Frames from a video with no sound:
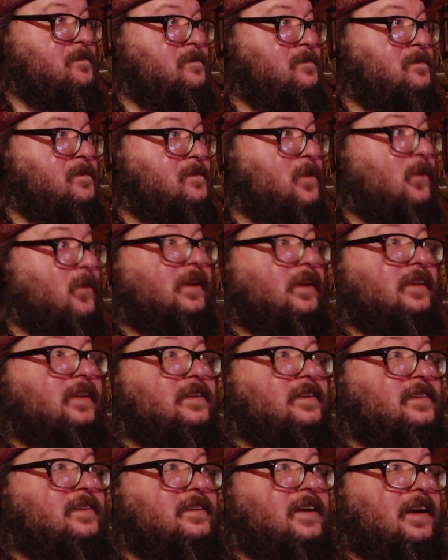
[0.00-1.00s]
or at
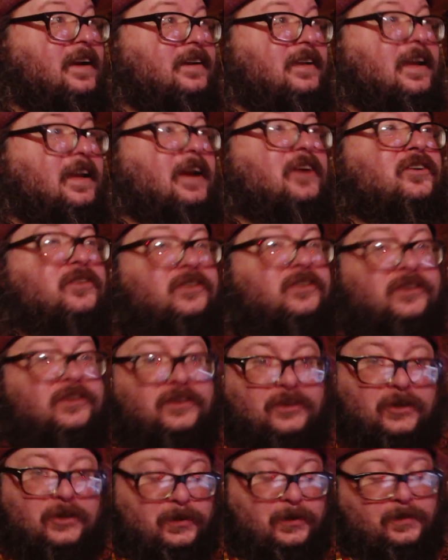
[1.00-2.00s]
least not cared to
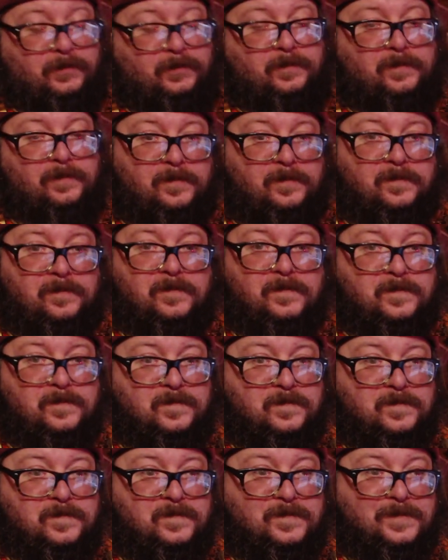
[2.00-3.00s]
know.
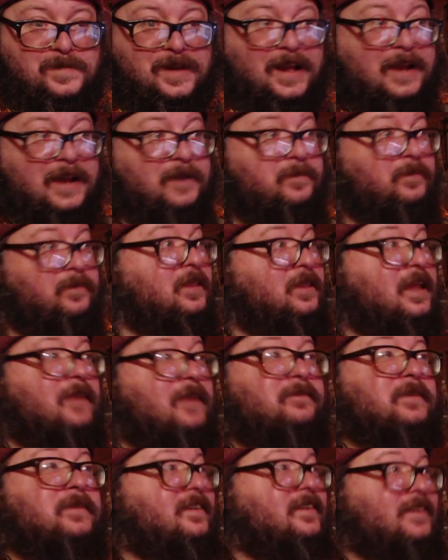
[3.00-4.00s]
And let
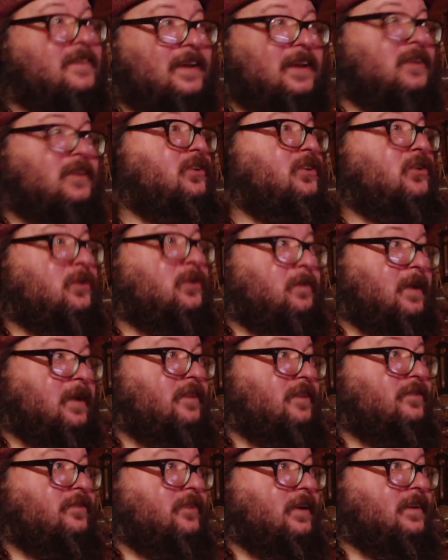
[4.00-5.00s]
me tell you, my
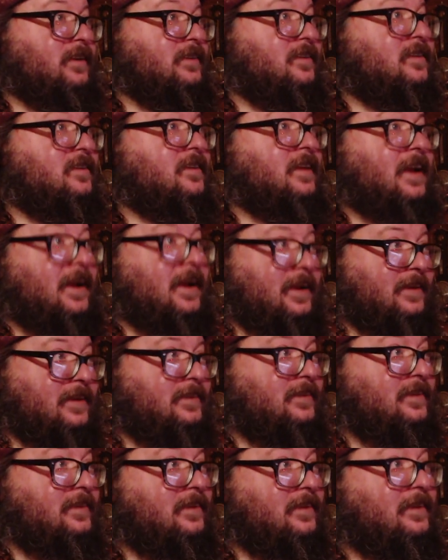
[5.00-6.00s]
friends, that
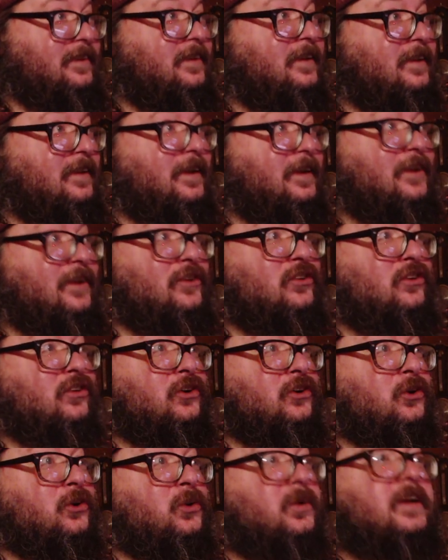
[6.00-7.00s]
is an
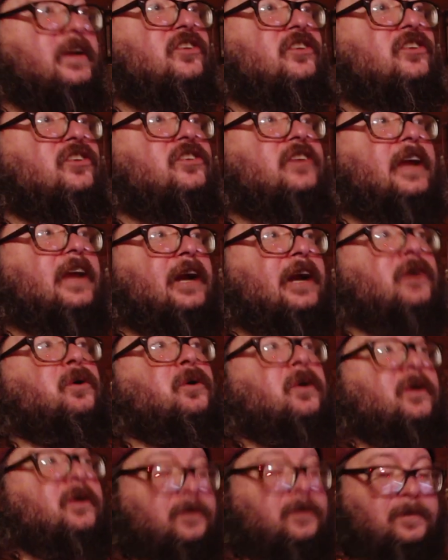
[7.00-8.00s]
egregious
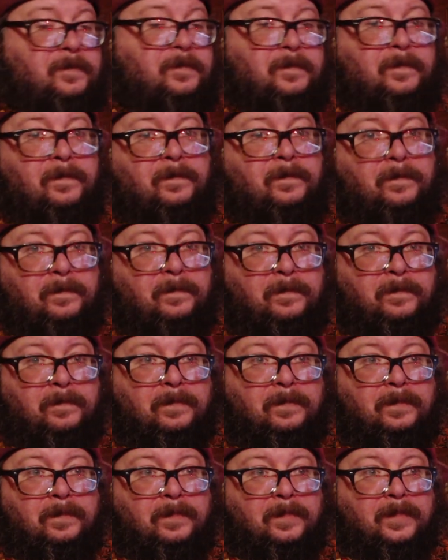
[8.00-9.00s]
error.
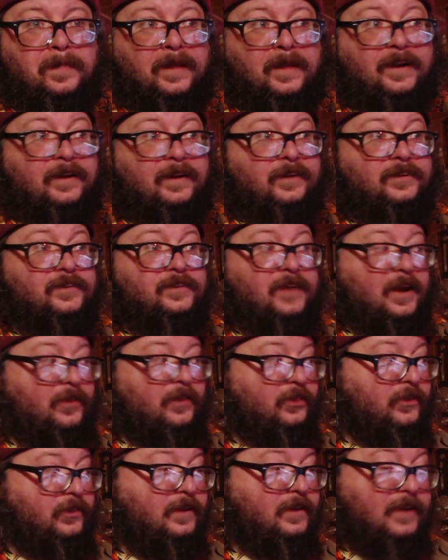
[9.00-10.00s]
It is on
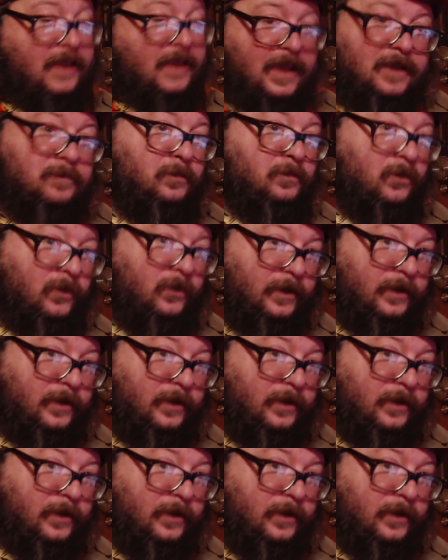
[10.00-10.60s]
the Game Boy.